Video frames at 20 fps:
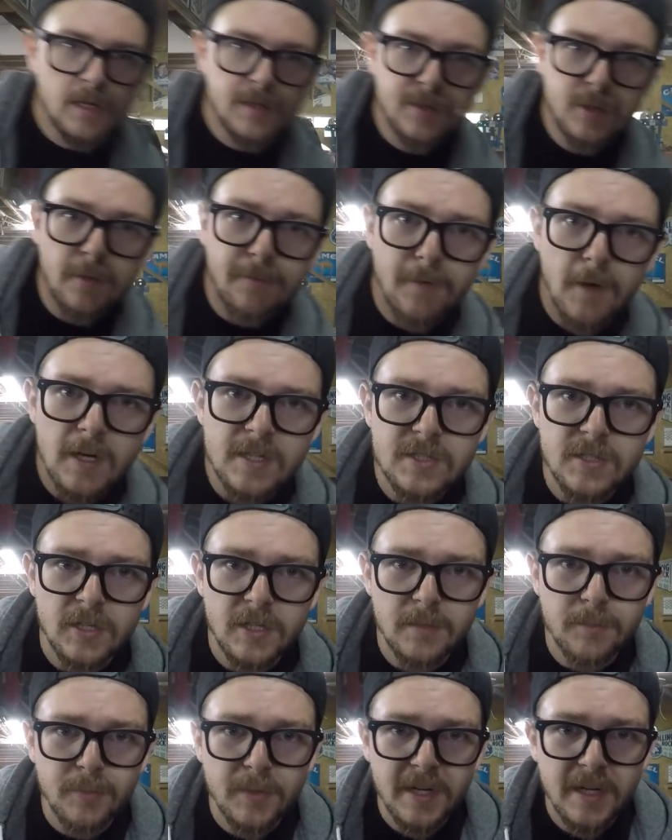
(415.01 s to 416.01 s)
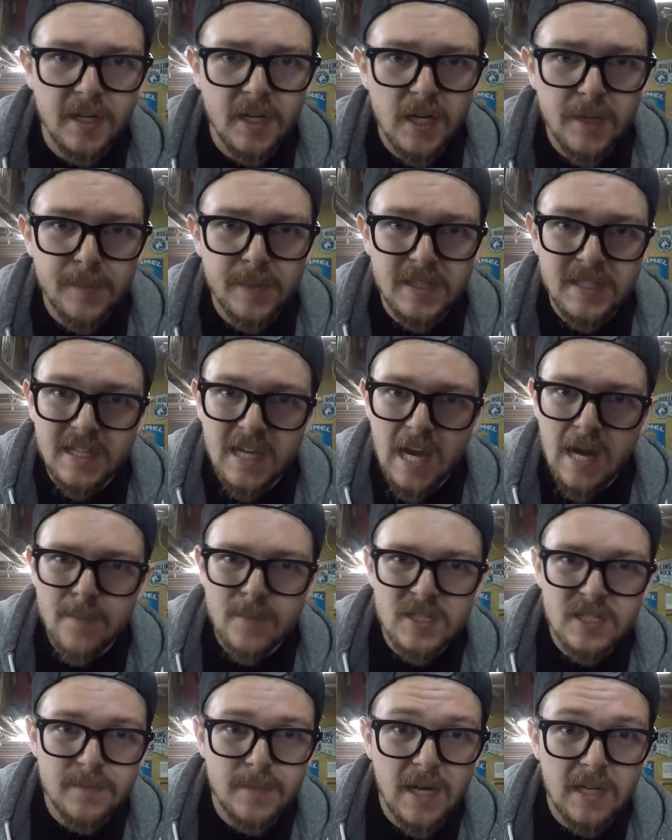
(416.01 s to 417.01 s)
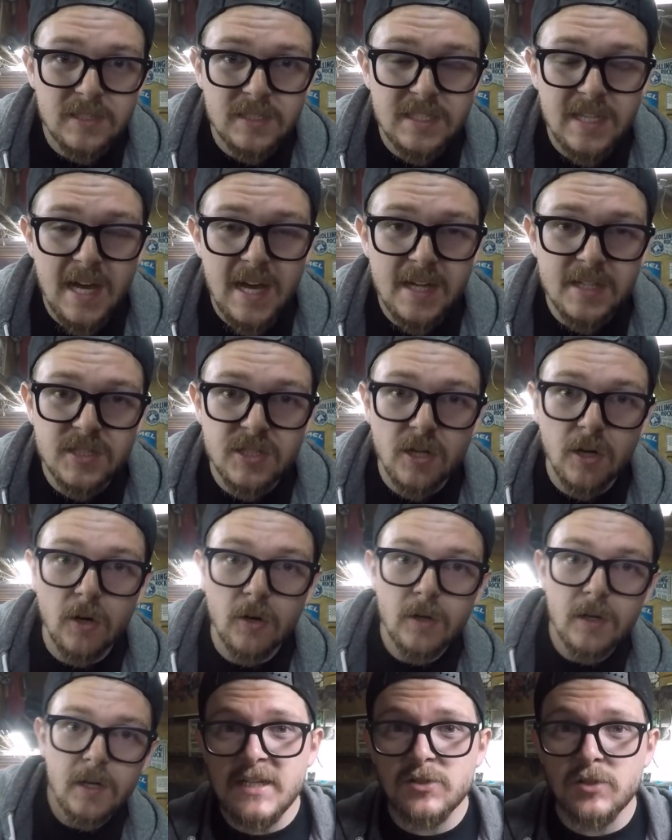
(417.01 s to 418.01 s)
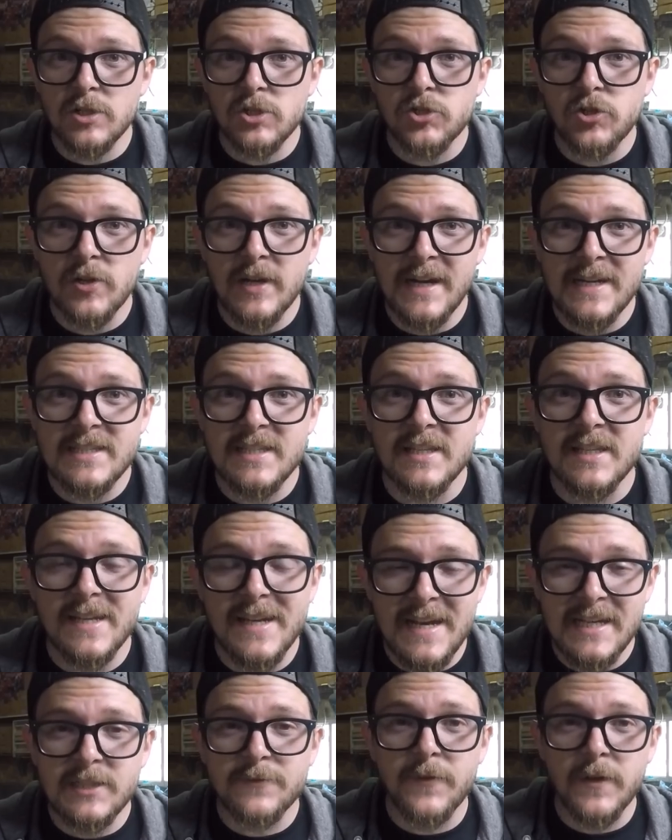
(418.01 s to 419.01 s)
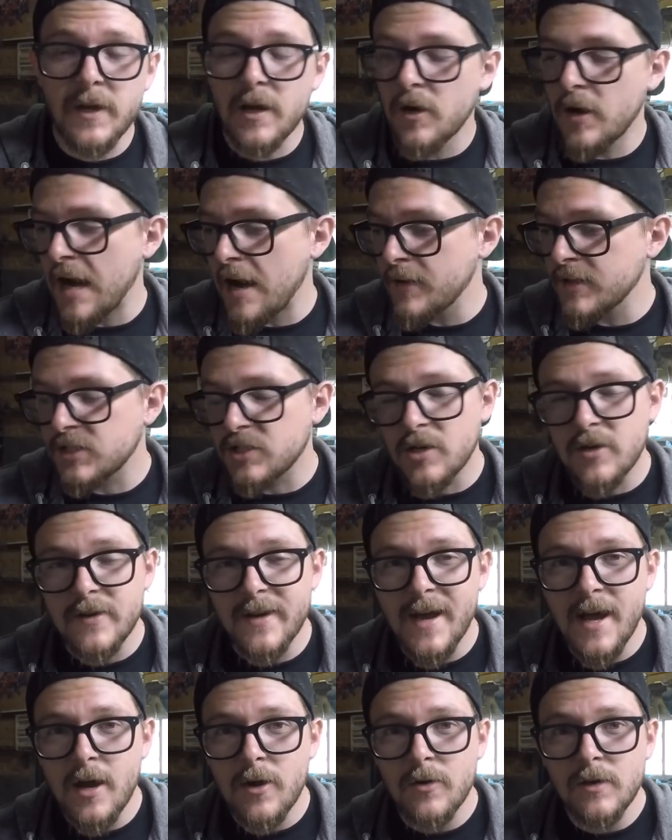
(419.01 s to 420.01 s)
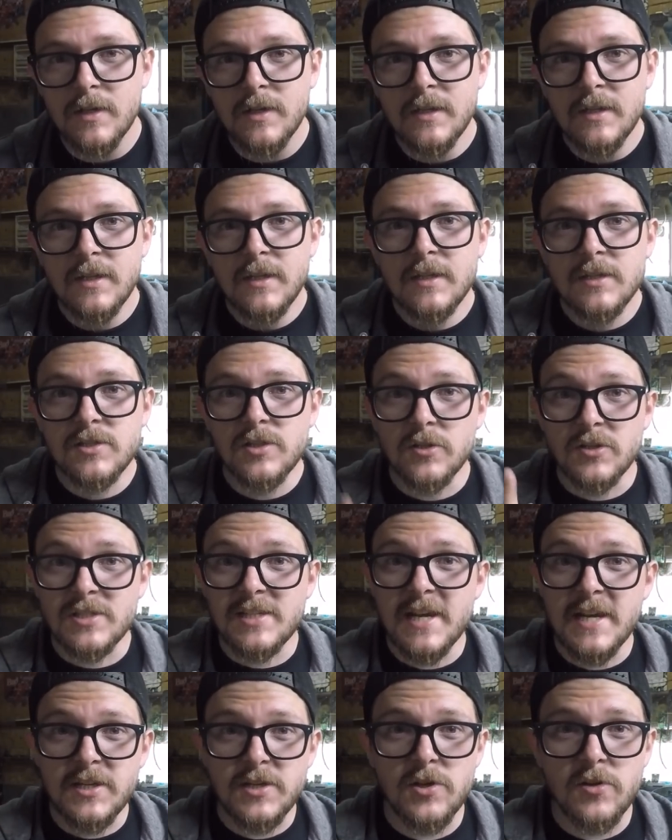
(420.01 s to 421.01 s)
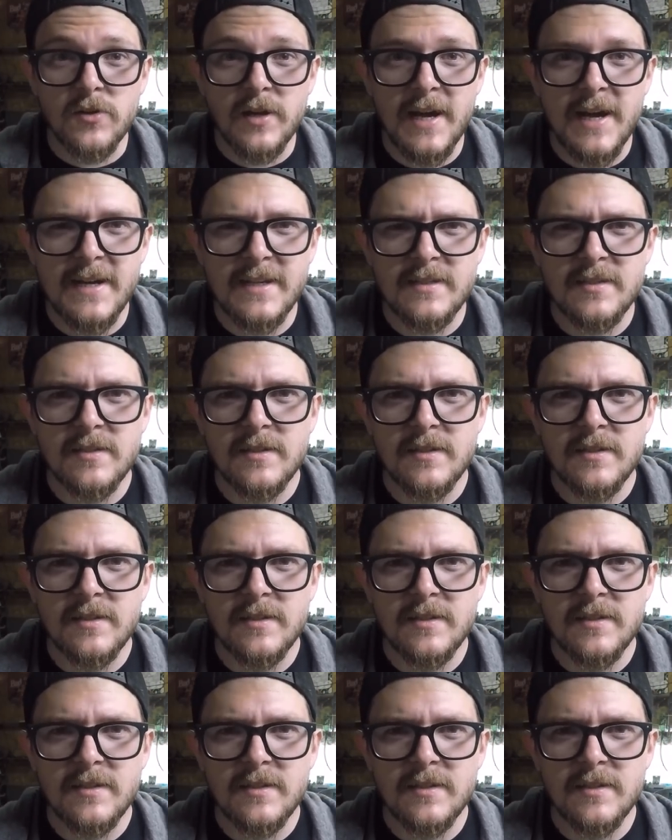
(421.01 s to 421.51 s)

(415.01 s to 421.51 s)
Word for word: So far it's looking pretty good, but the camera's about to die, so, so I'll show you guys in the next video how it turned out. So stay tuned guys.